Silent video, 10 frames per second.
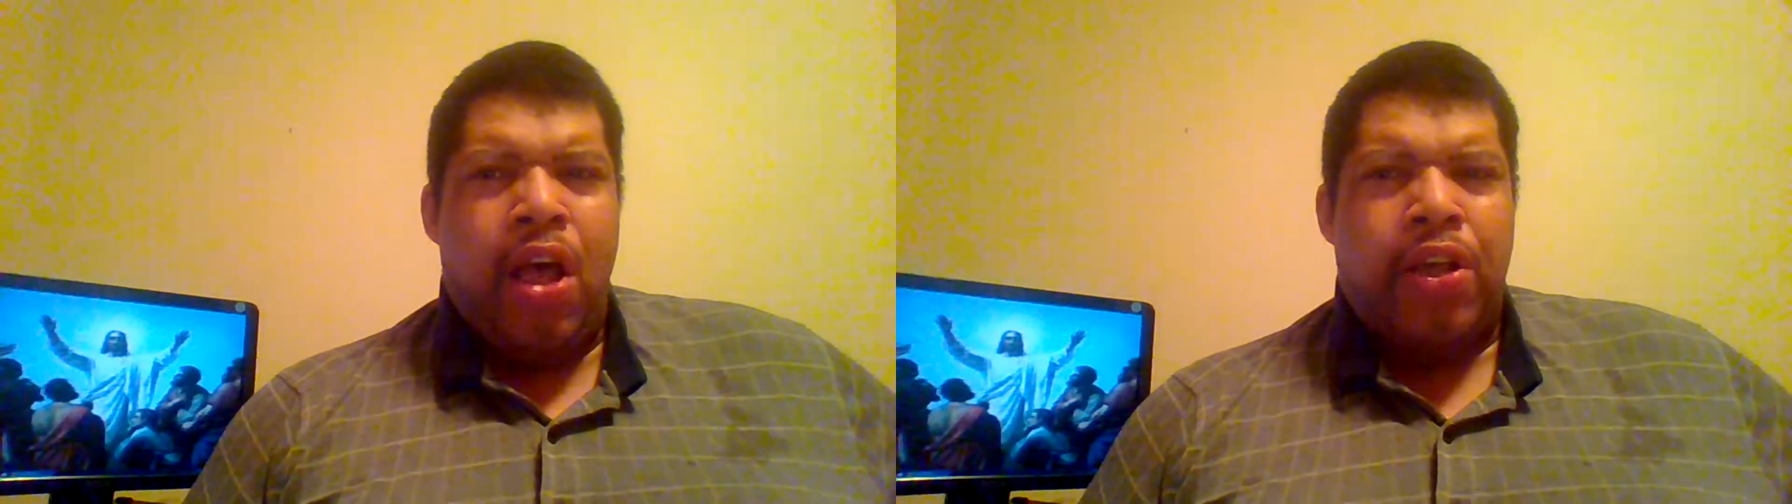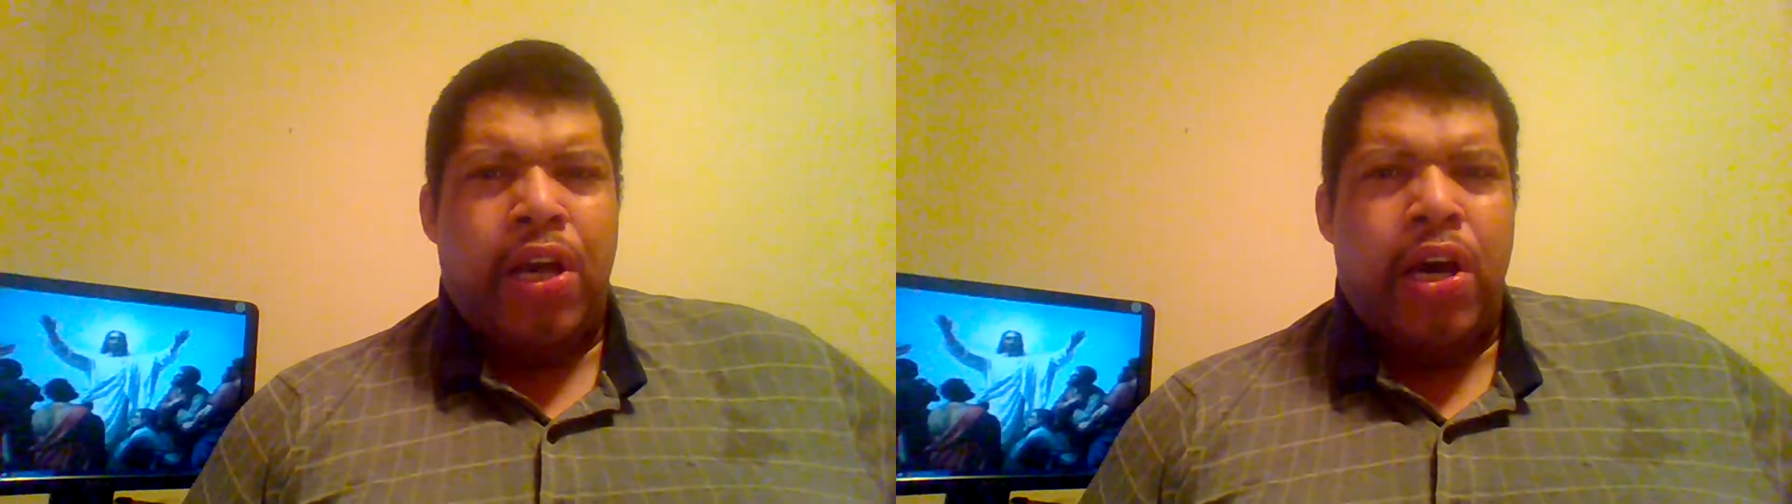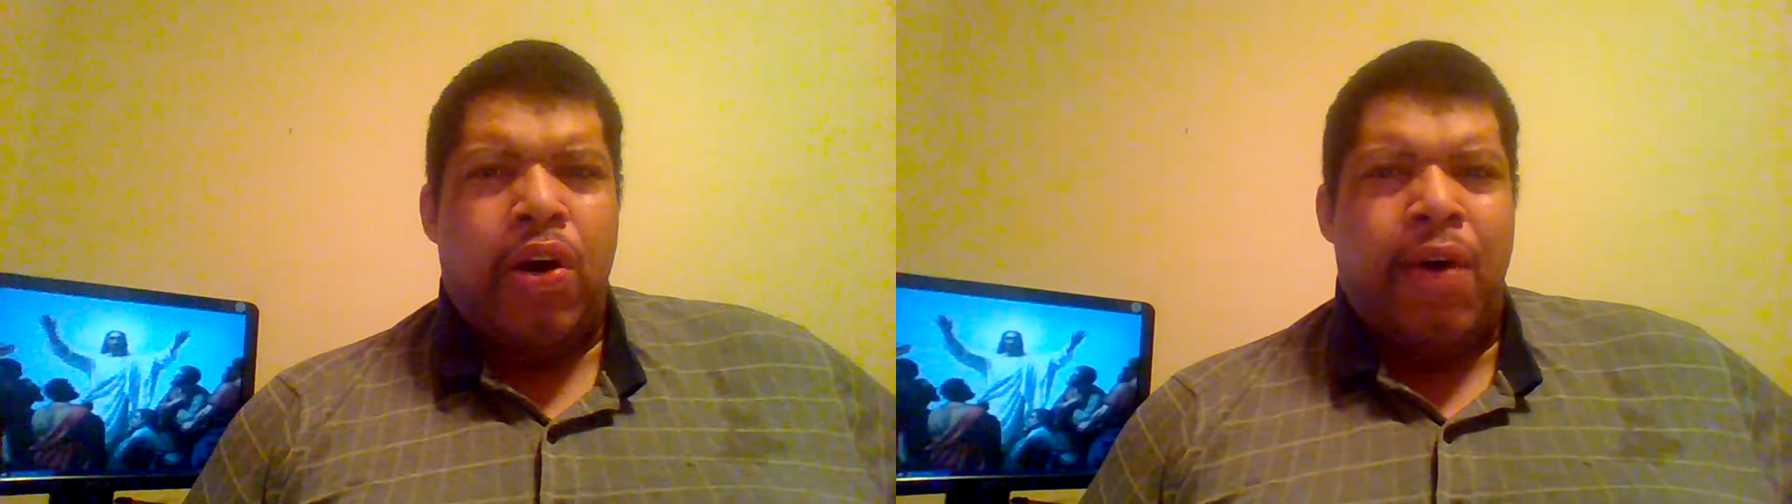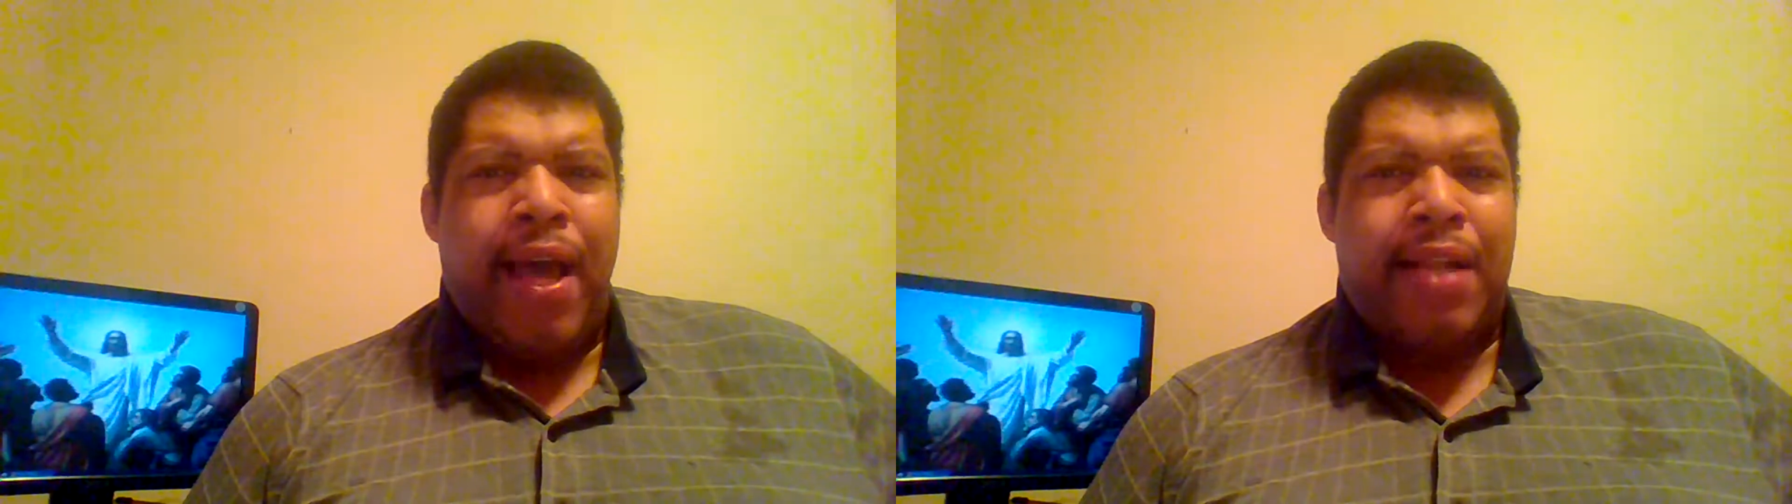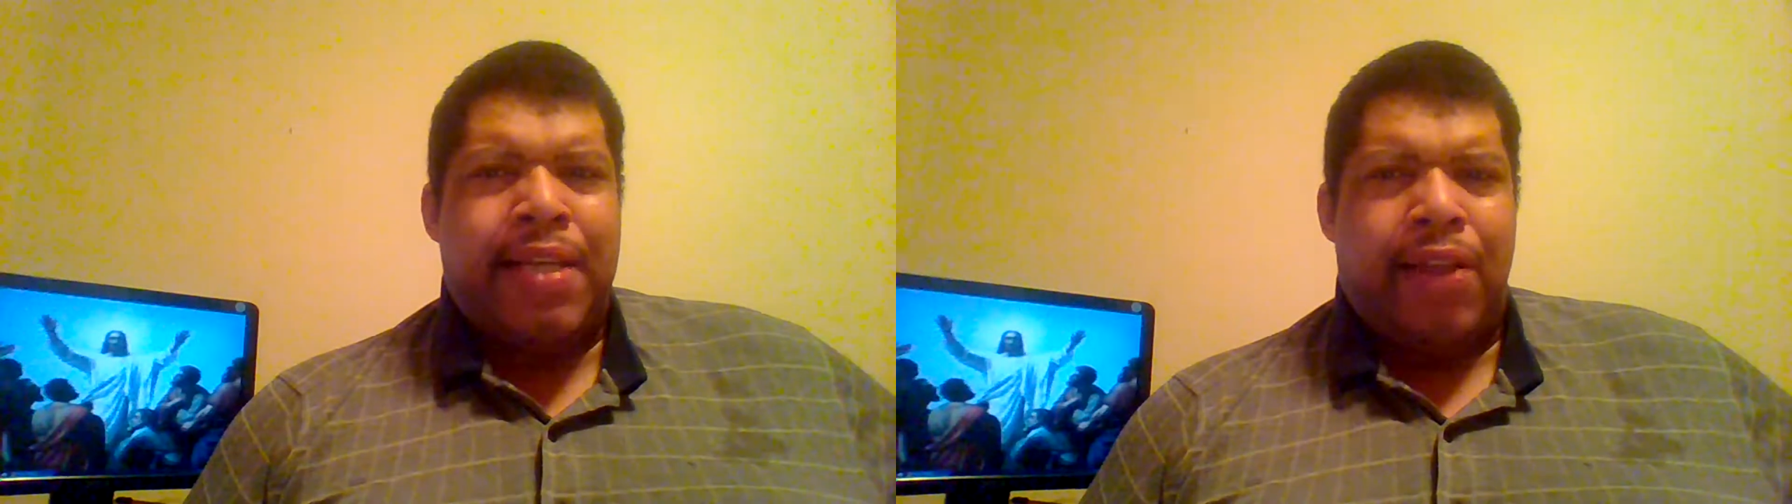Go
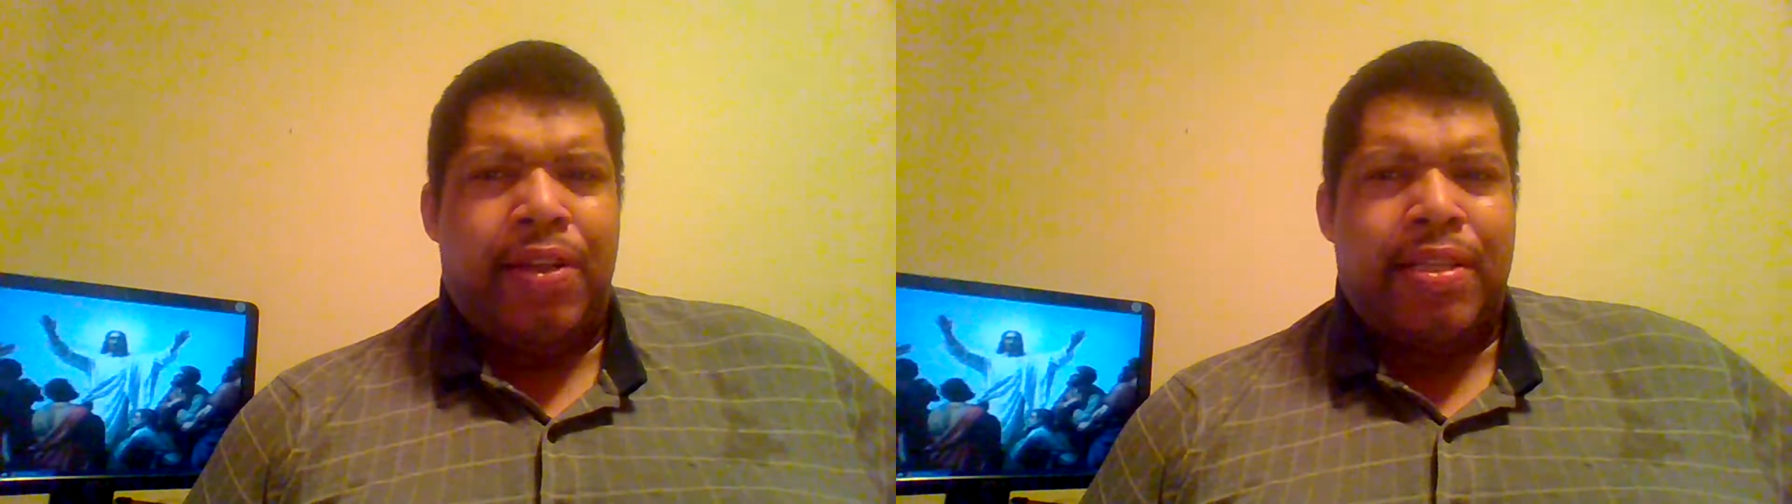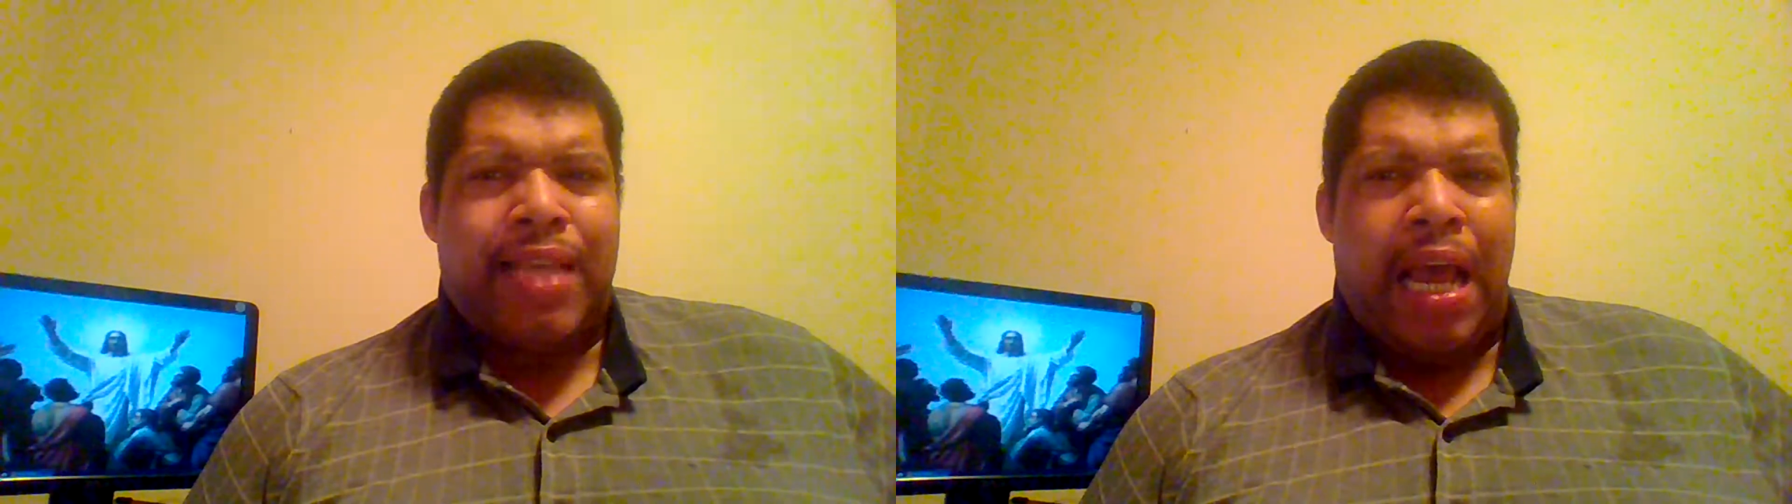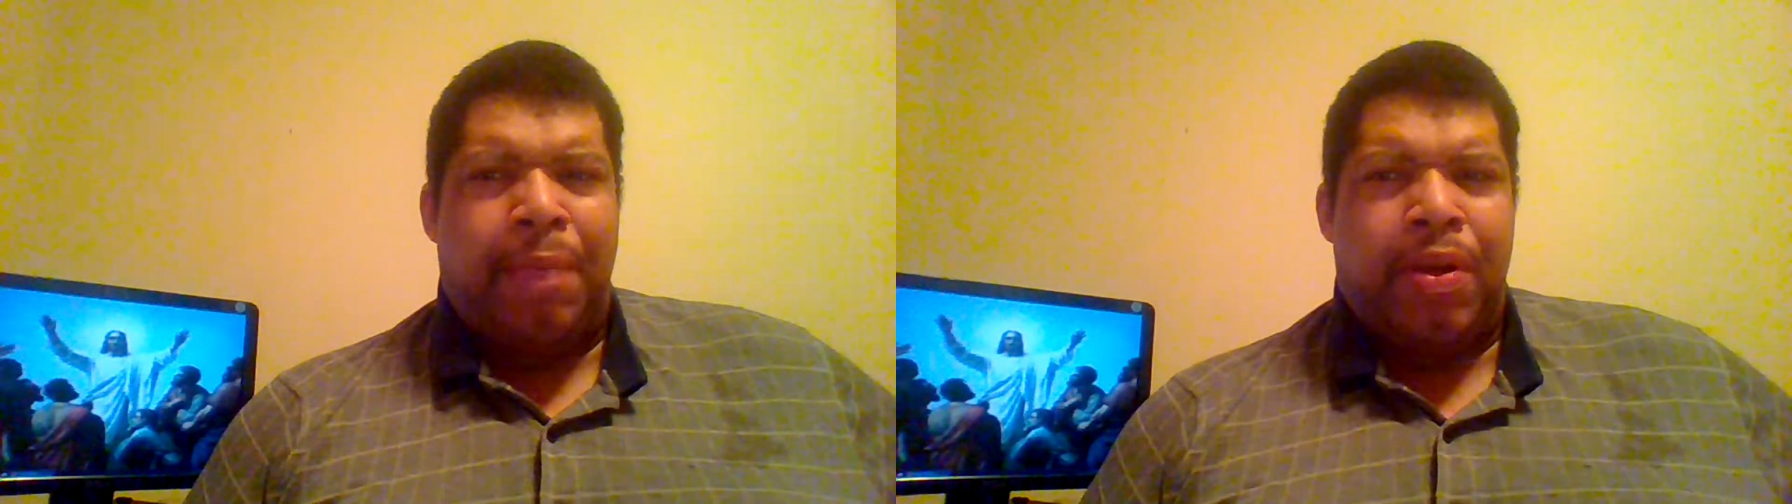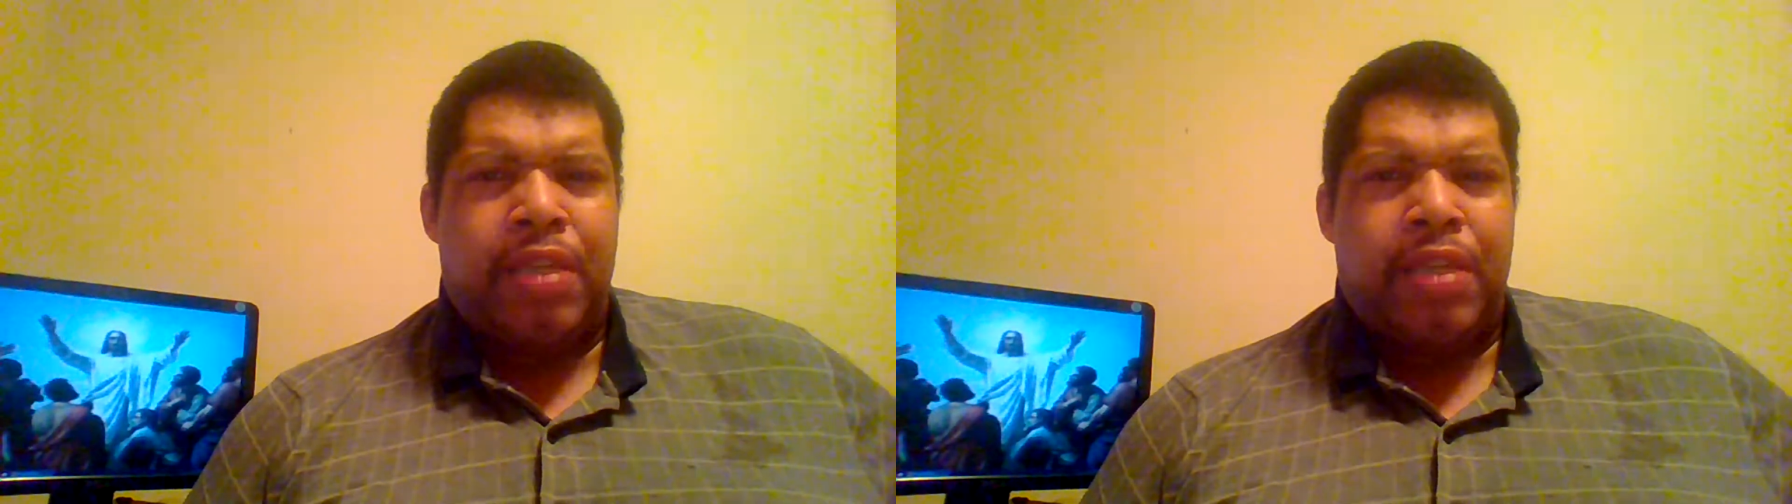and tell the disciples